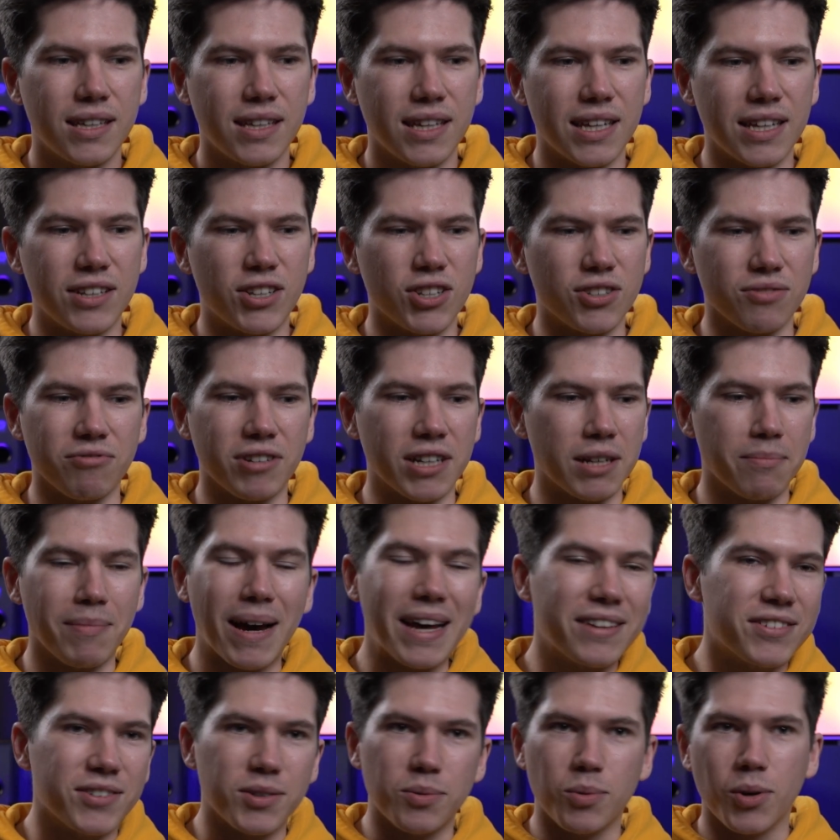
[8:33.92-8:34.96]
it doesn't really
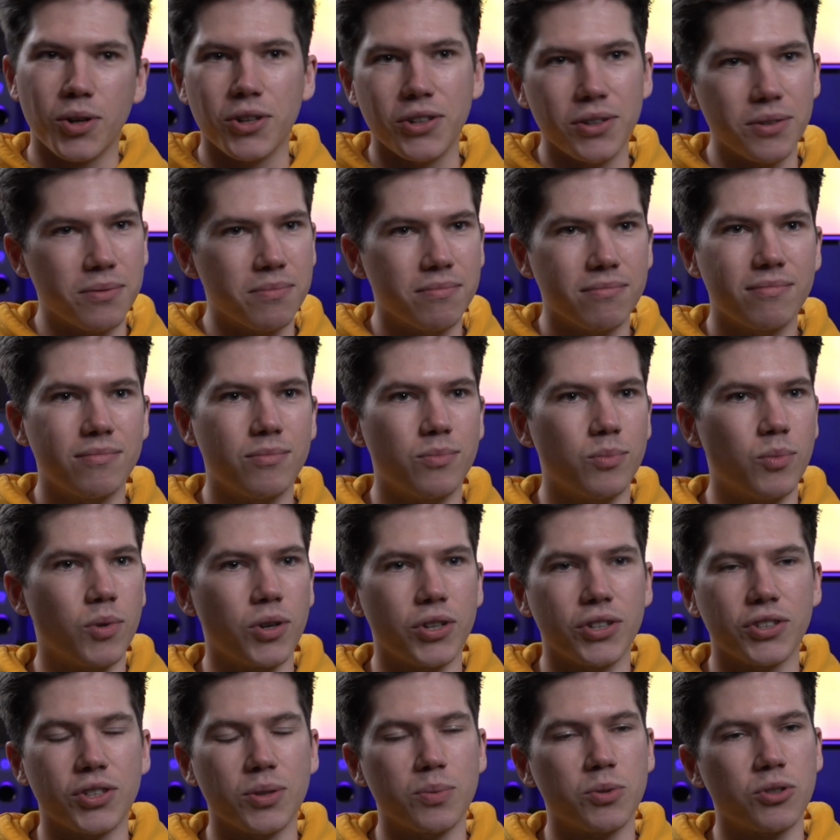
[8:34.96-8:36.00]
matter what your
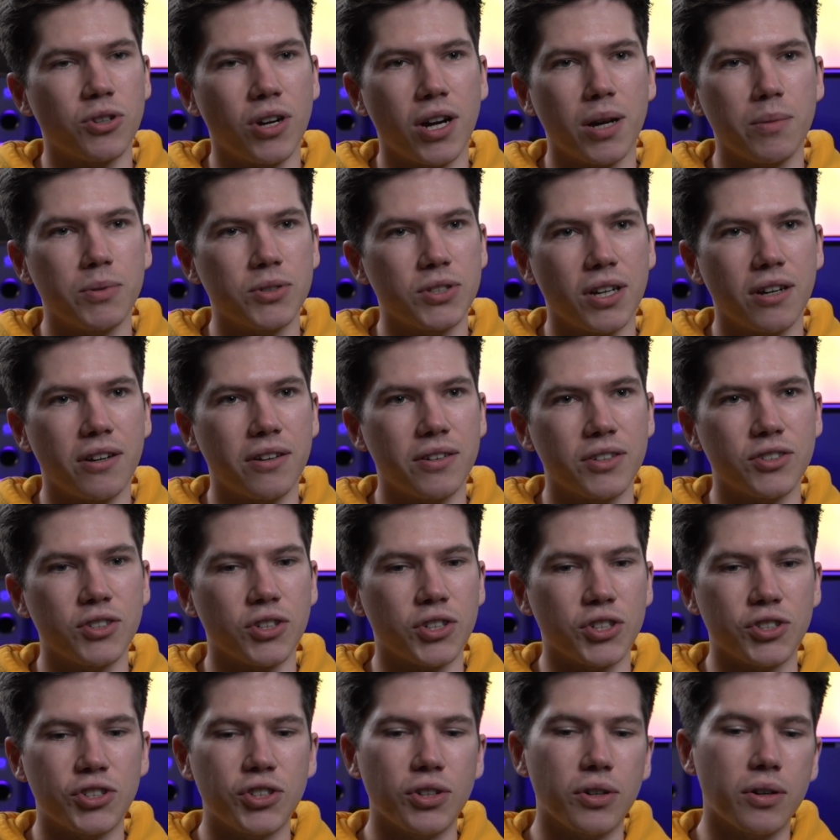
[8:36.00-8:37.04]
subscribers are, as long
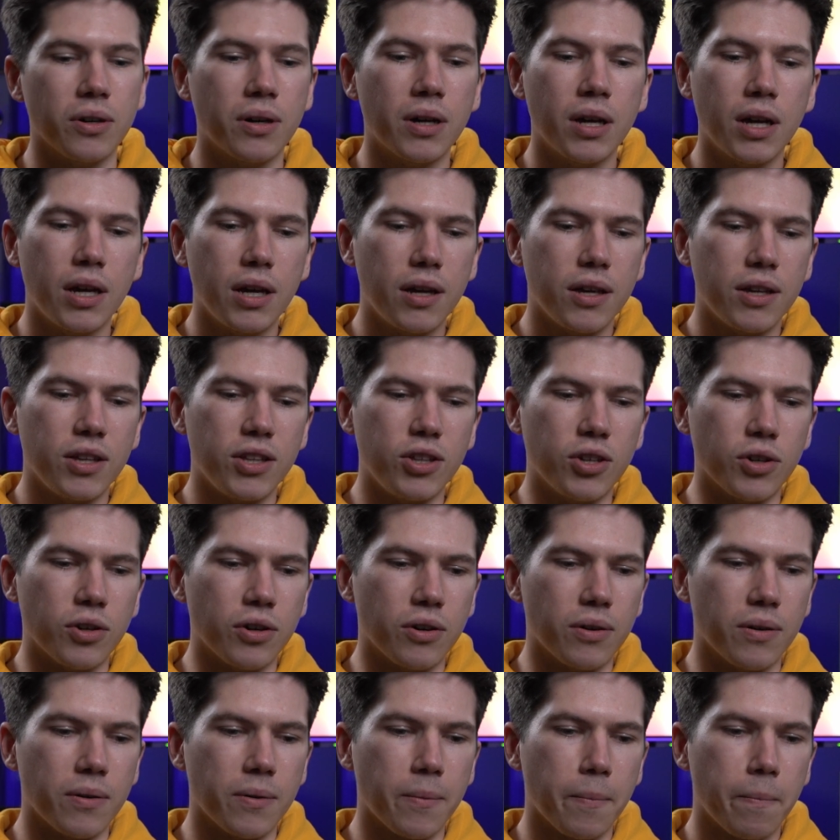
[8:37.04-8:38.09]
as
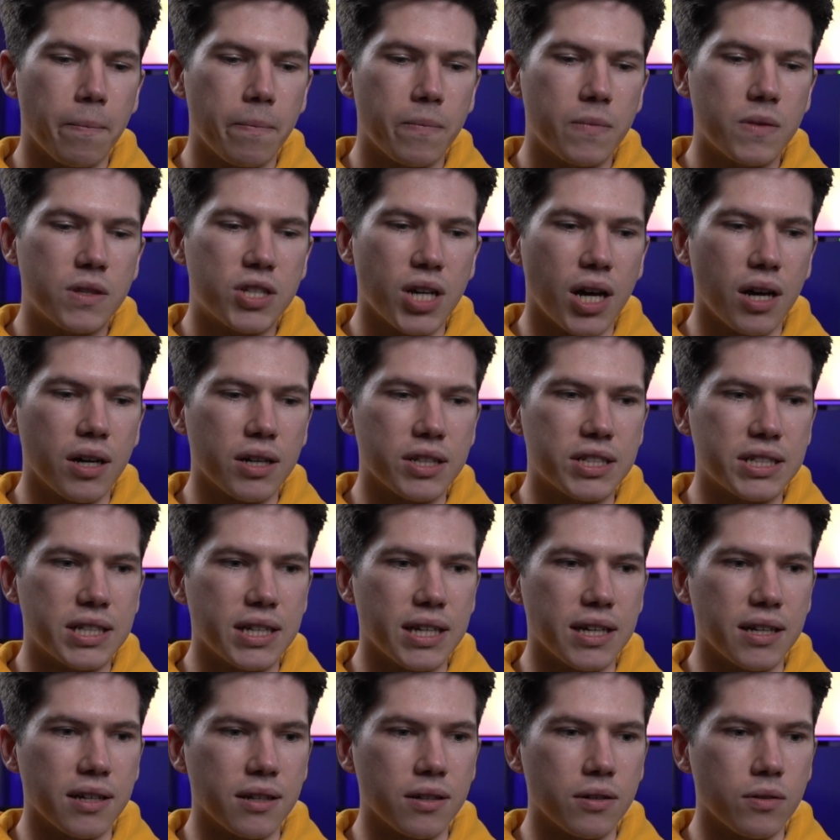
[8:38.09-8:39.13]
you're
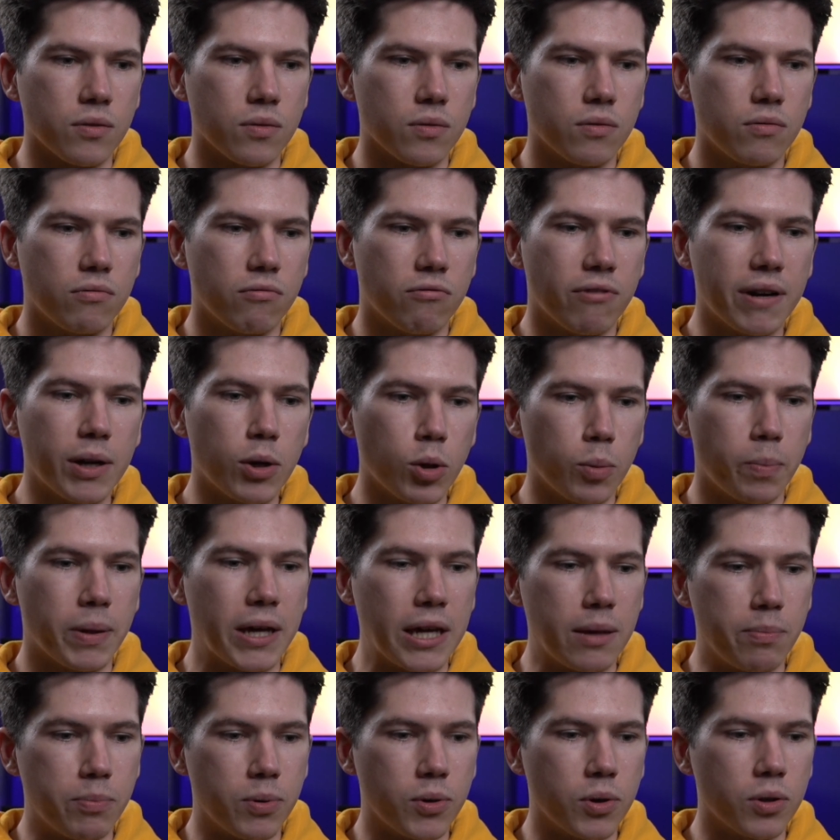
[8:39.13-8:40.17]
targeting real
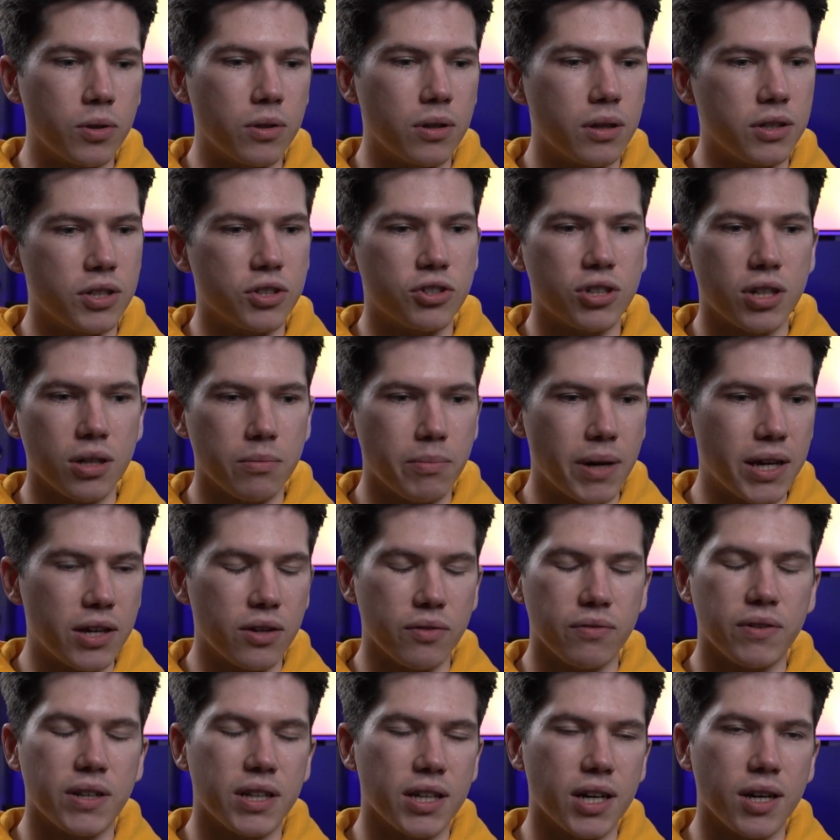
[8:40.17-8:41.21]
people. You're trying to make your
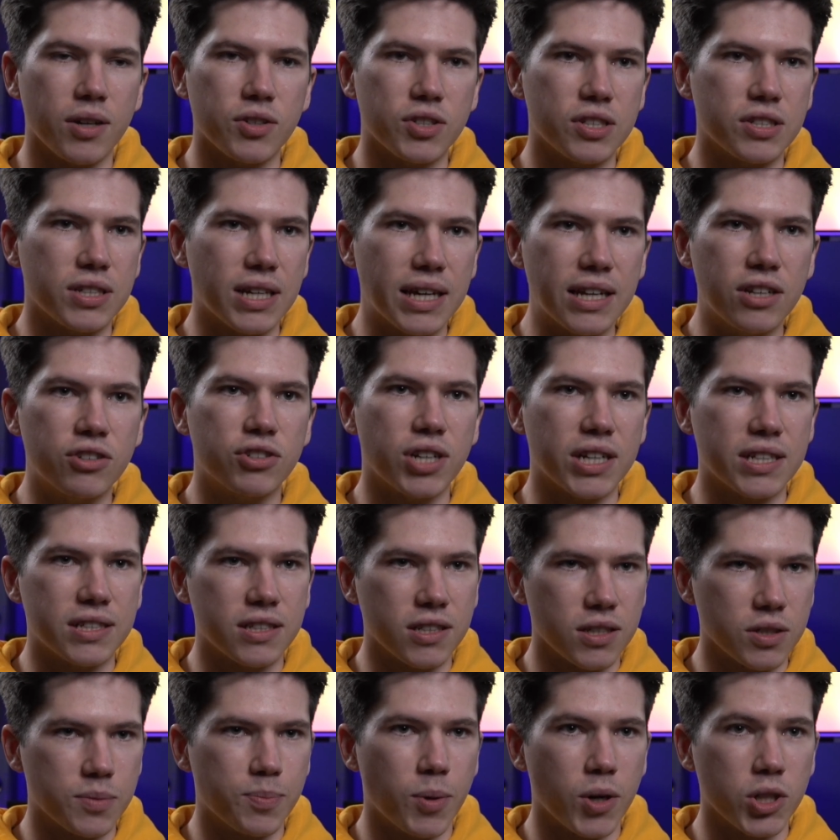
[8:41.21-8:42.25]
videos as interesting
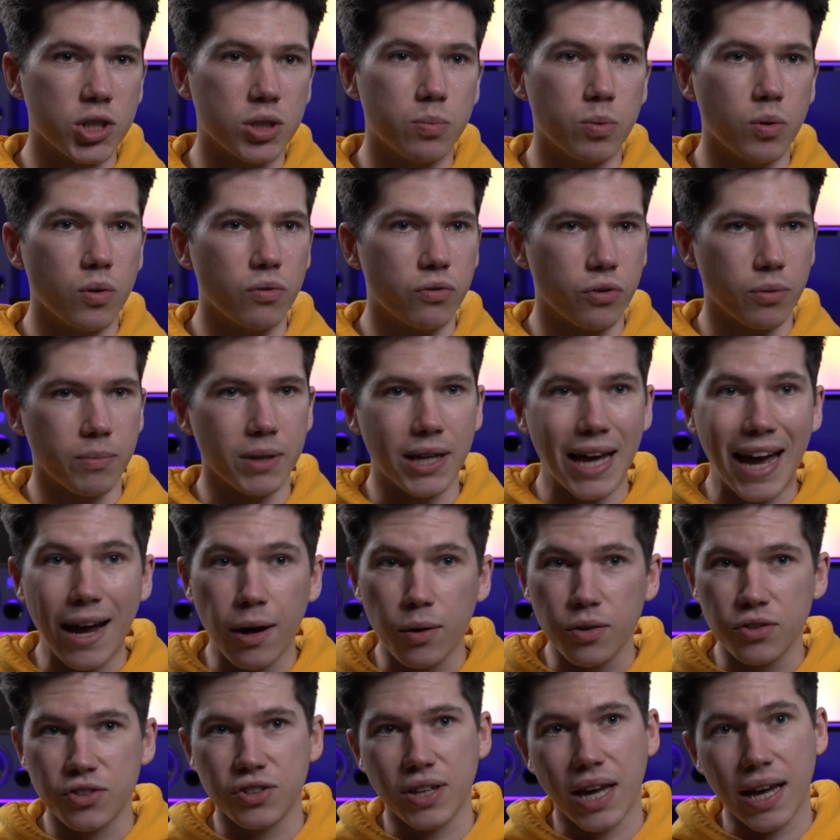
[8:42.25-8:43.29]
as possible from the
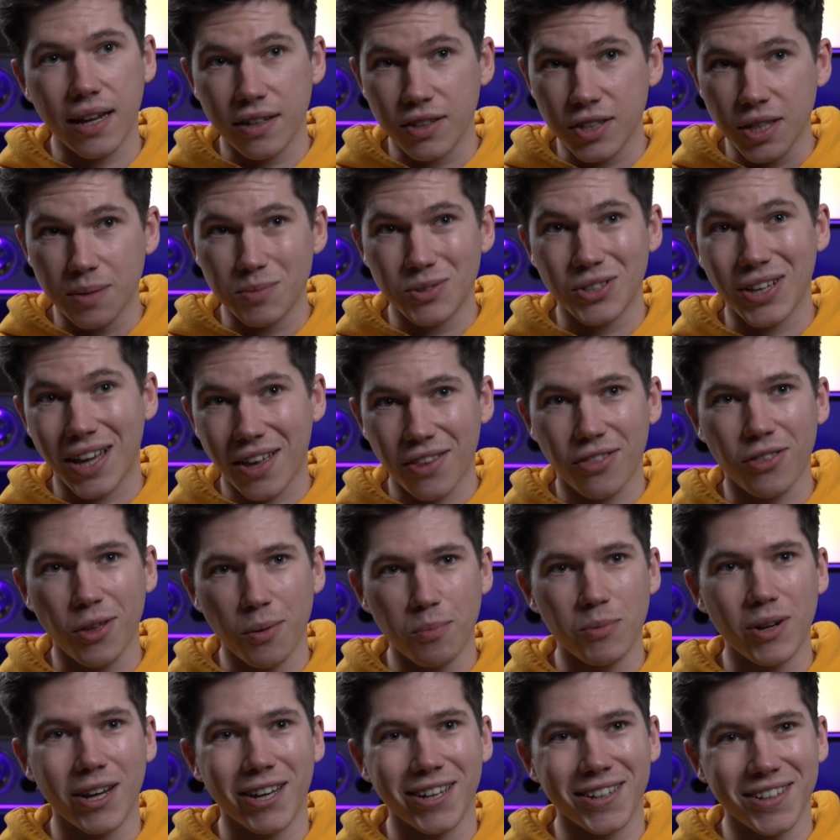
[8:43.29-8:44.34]
outset in terms of that
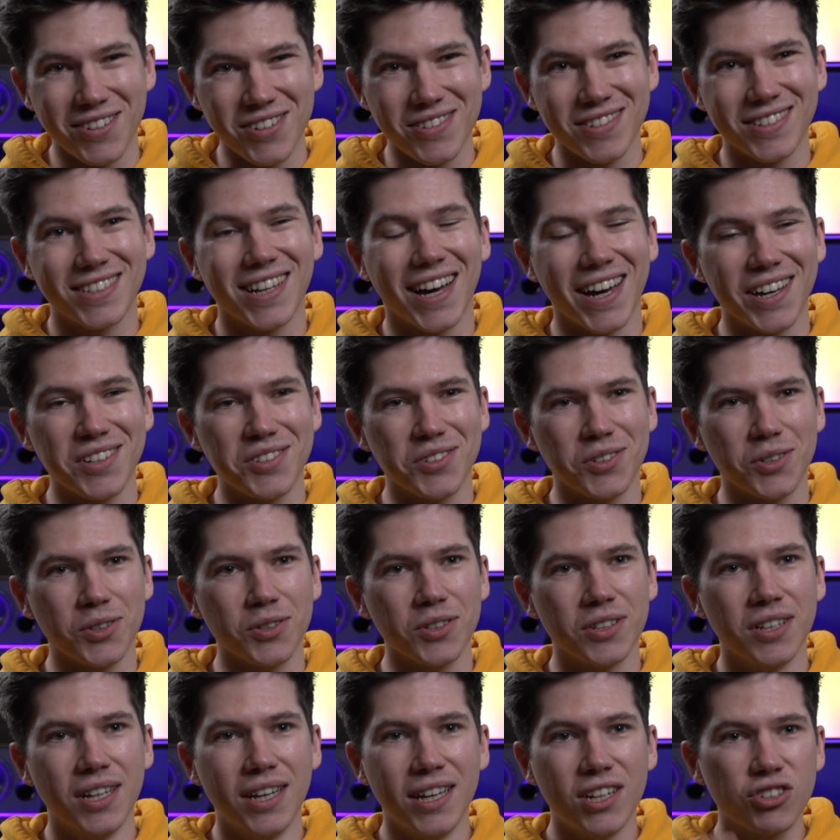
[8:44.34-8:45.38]
thumbnail and
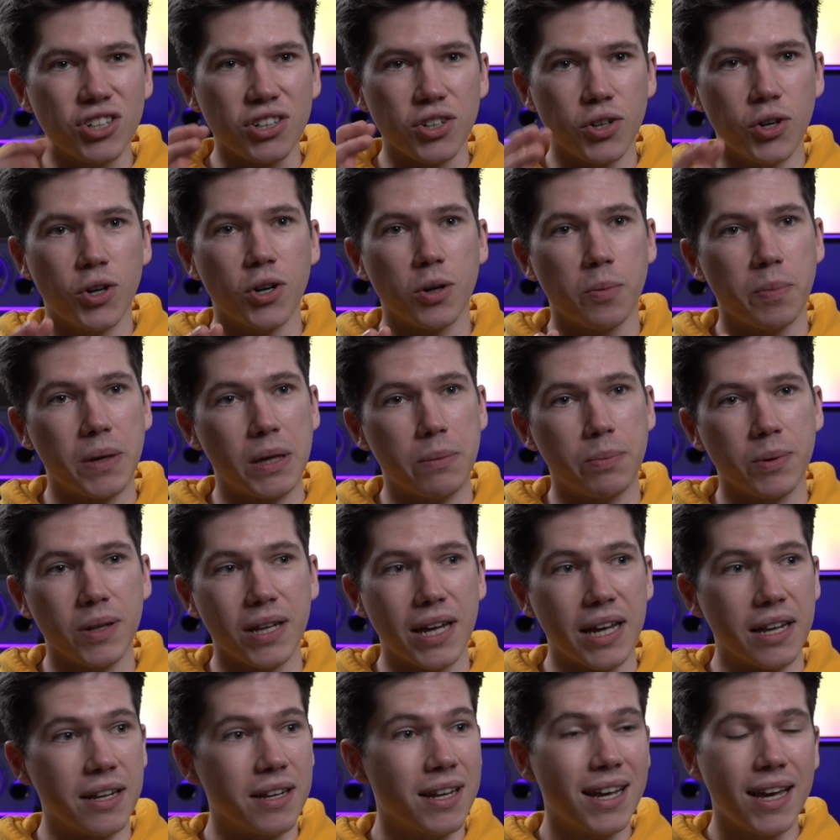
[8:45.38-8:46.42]
title, trying to hook people
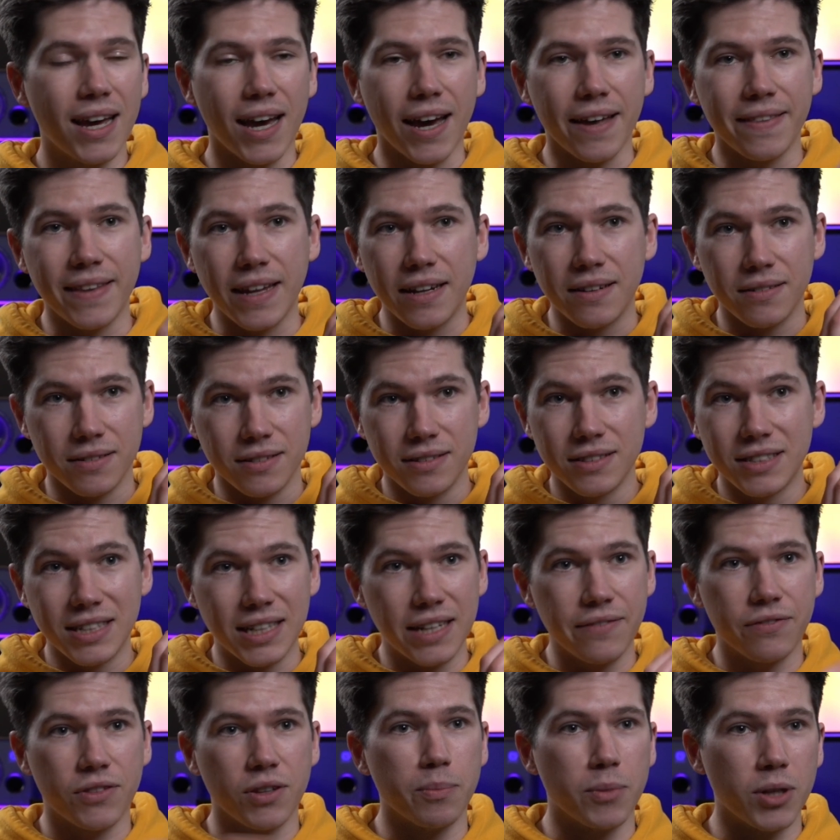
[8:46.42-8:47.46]
in, and then
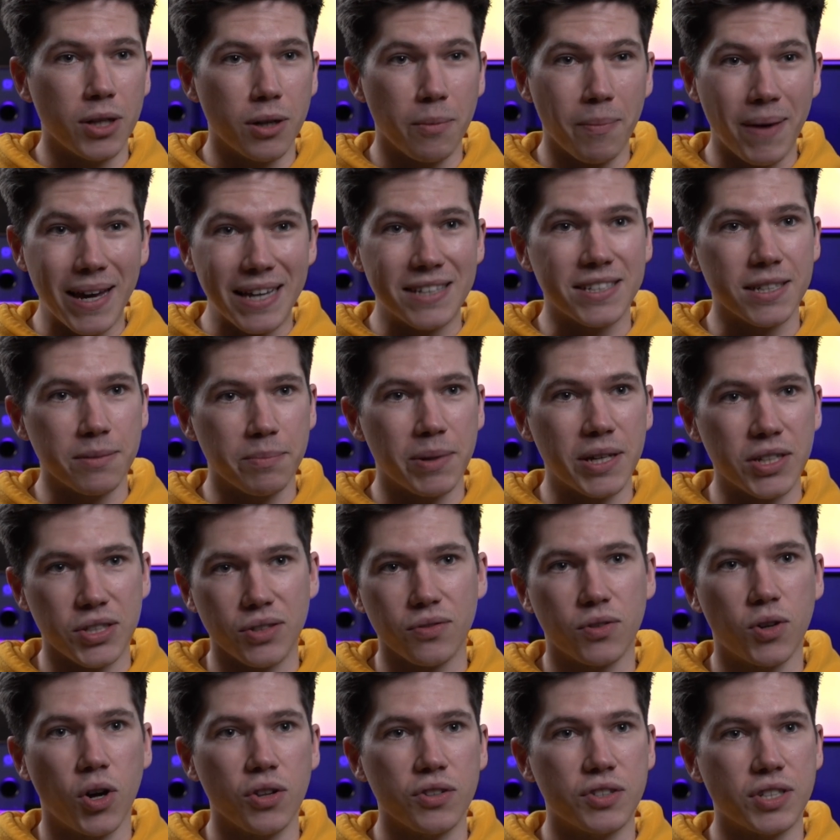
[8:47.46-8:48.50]
deliver them an amazing piece of
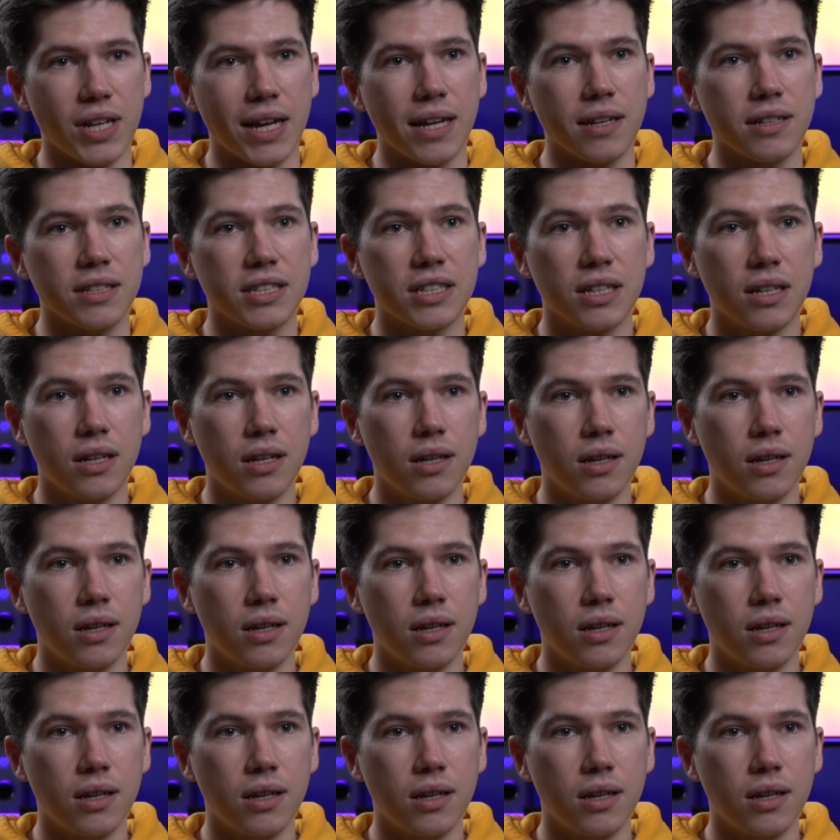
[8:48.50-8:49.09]
content.